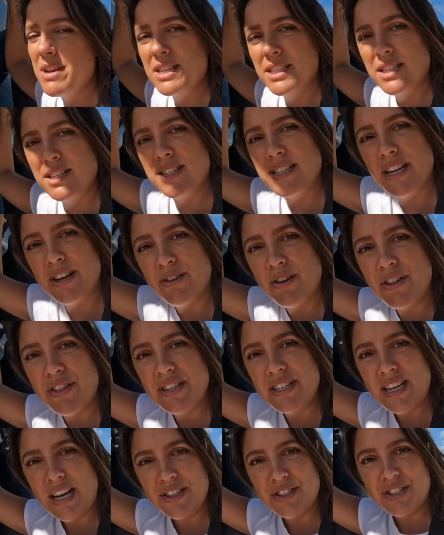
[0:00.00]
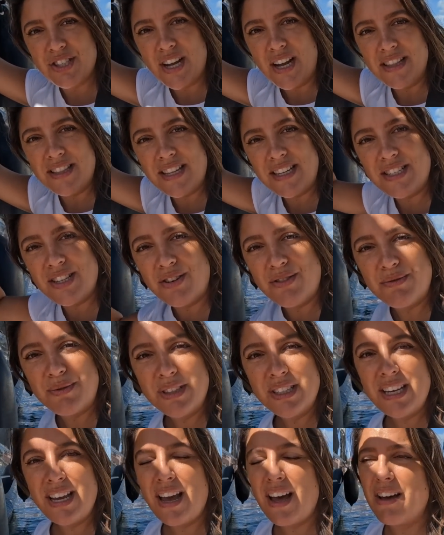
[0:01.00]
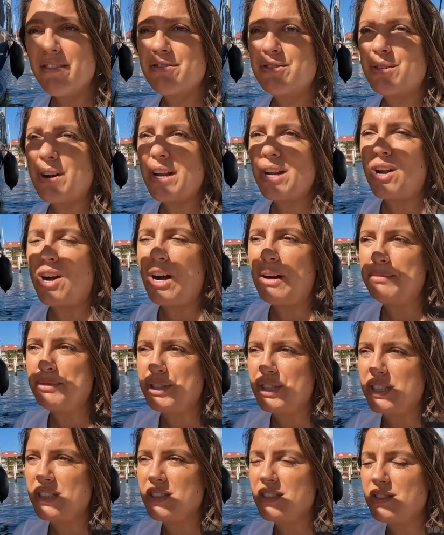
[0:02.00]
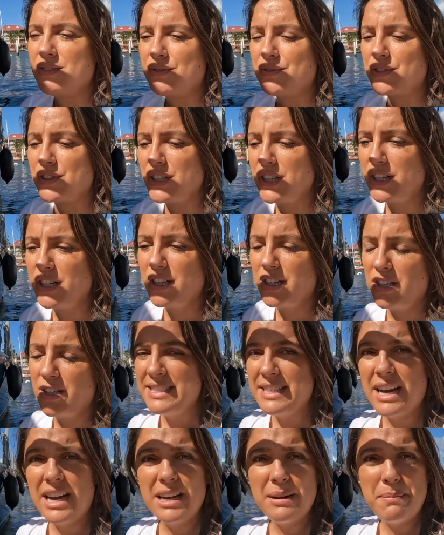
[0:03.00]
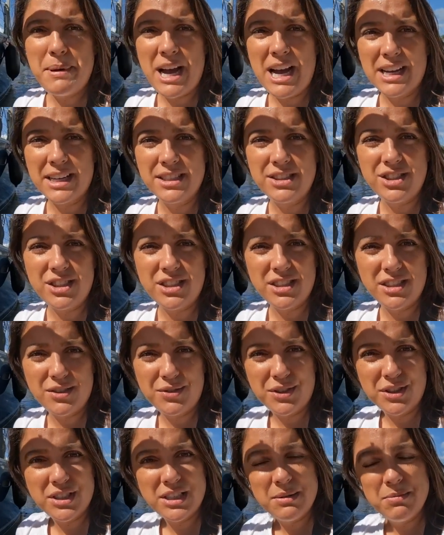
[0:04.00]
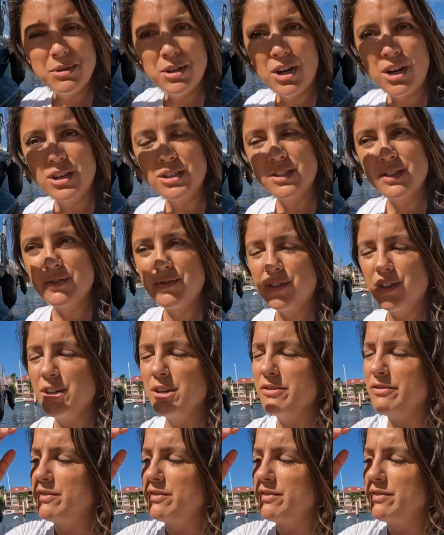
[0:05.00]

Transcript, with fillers: is here on the Dutch side, they don't really have great options for data packages for SIM cards for your